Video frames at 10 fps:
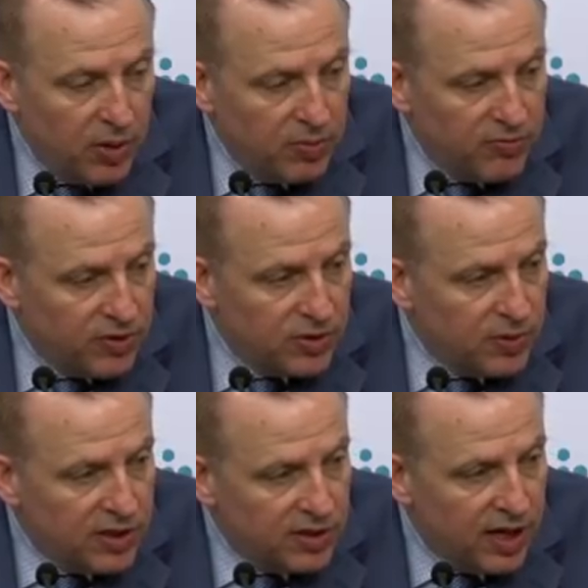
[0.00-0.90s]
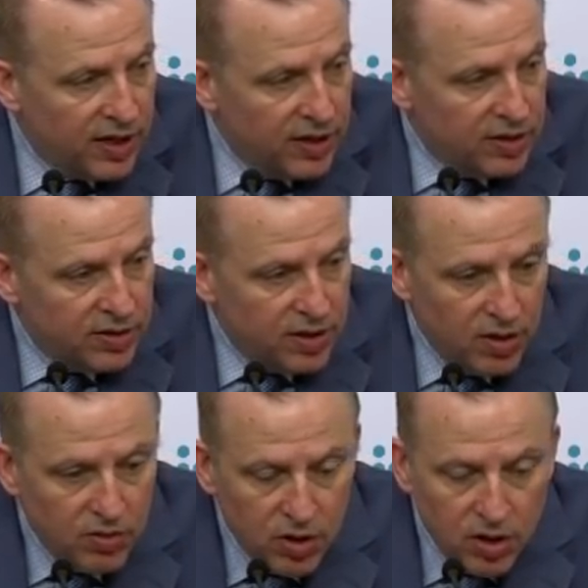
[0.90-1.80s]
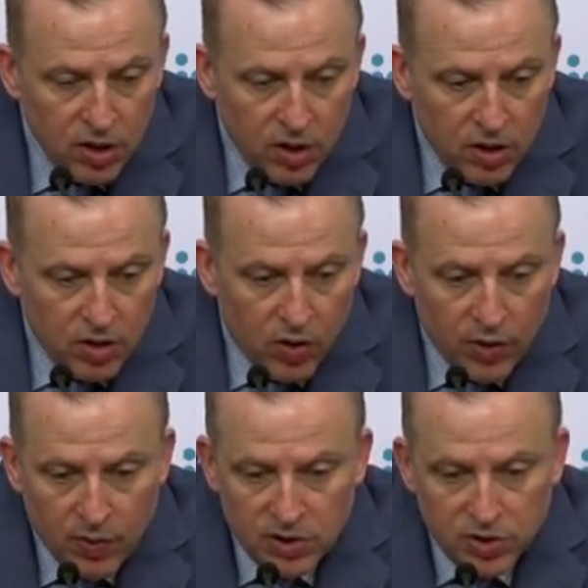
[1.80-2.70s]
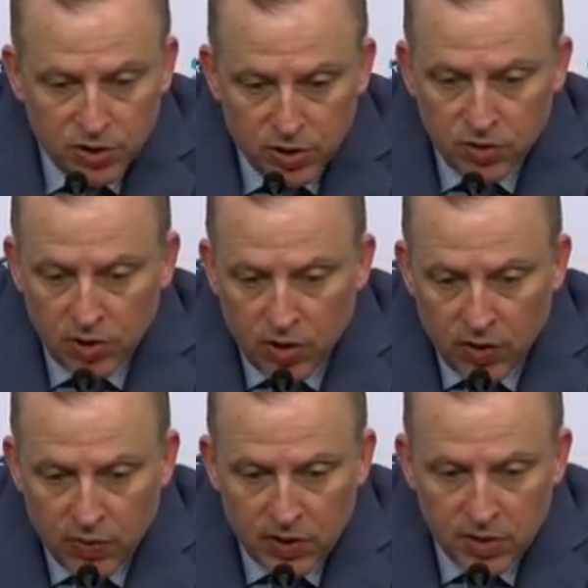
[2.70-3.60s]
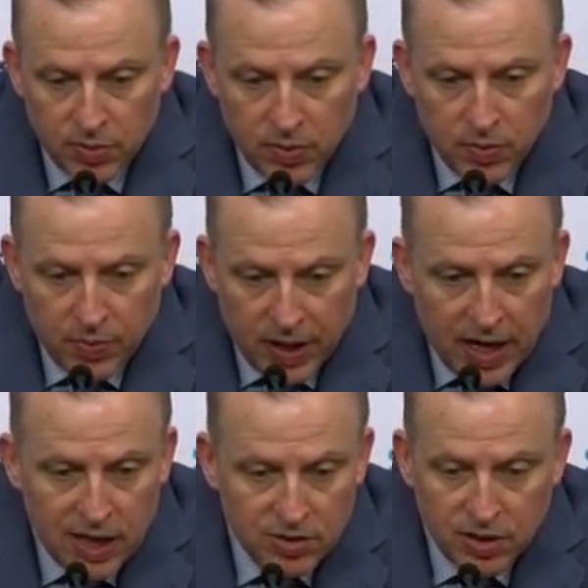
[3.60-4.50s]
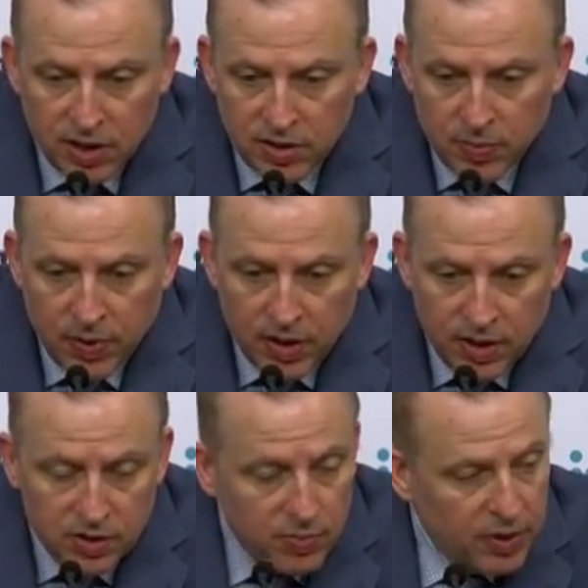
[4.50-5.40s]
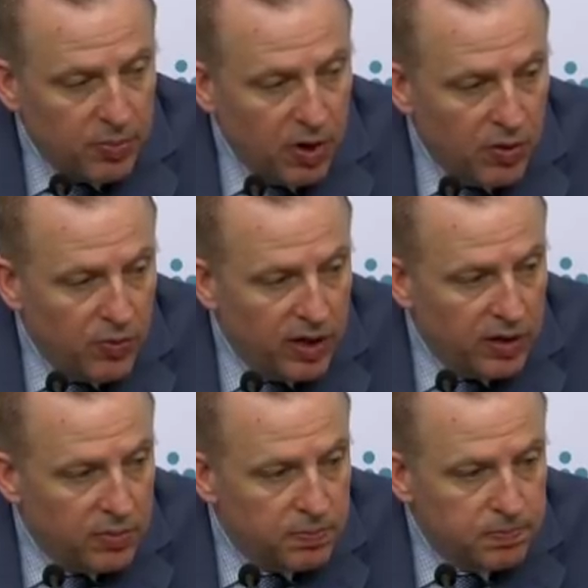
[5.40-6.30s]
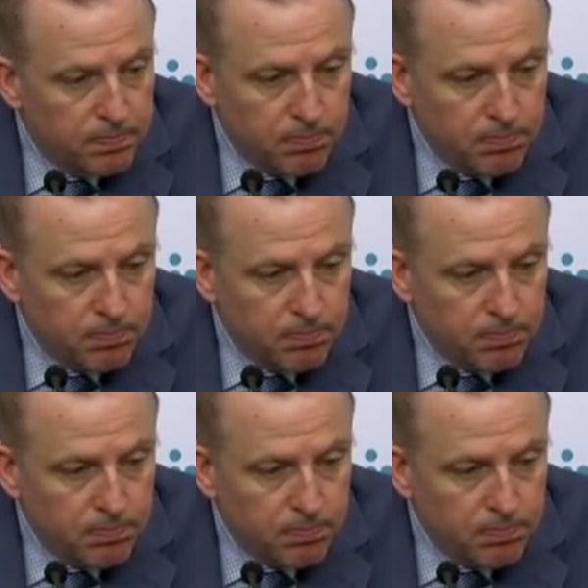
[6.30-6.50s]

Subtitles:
going to be open for a split second. So knowing when to shoot, knowing when to pass, that's a big part of winning.